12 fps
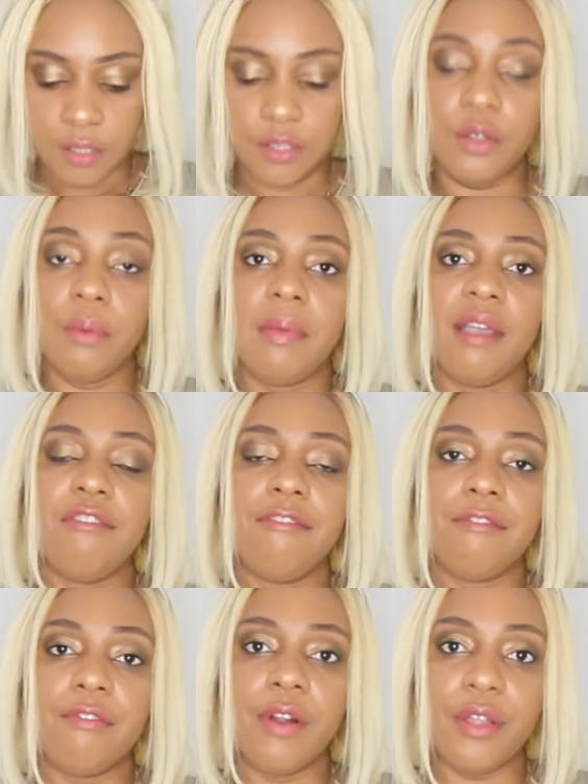So my
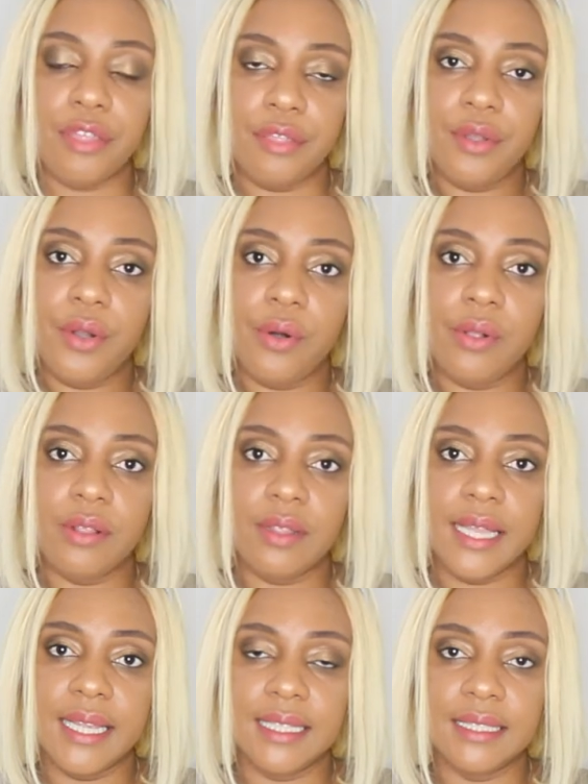fourth
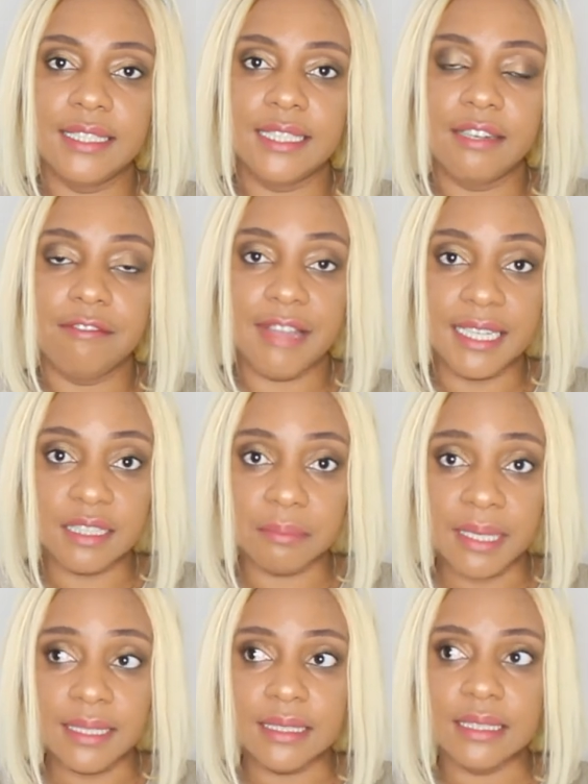goal is
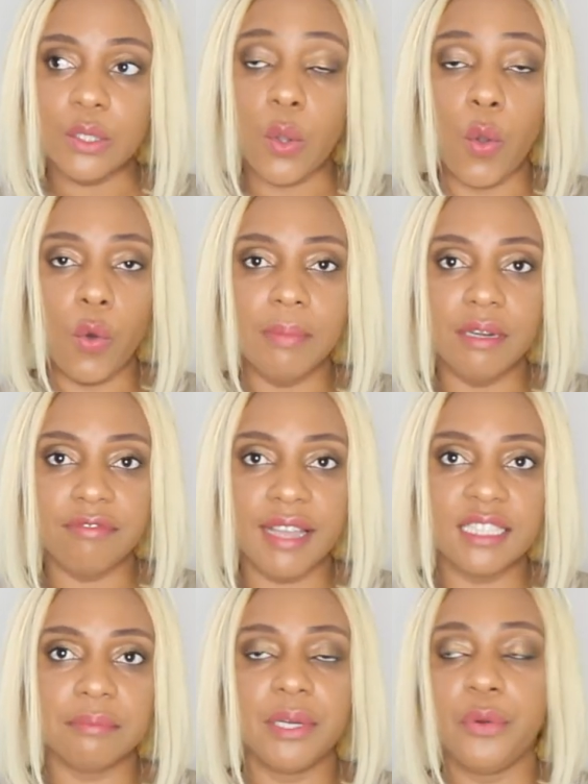investment, home
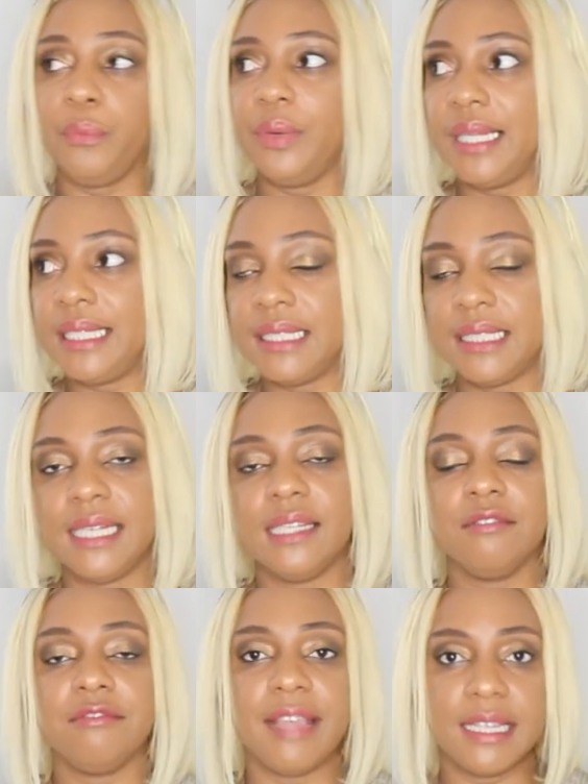investment, real estate
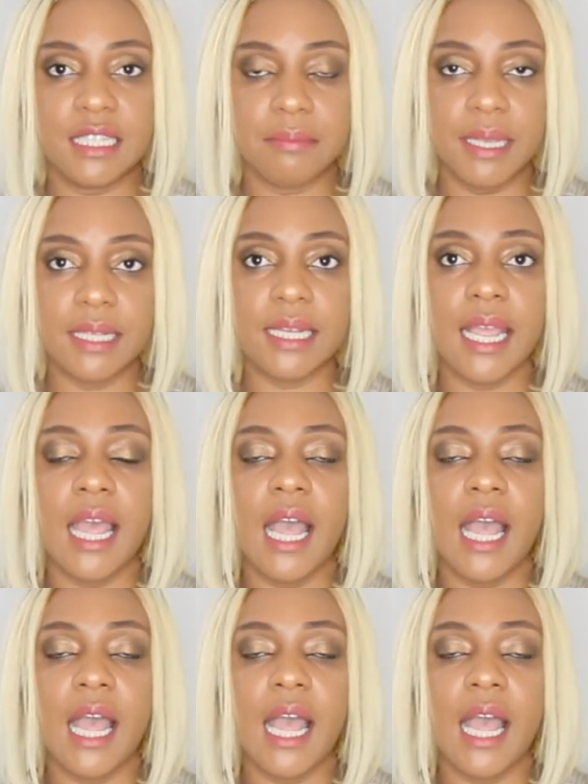investment.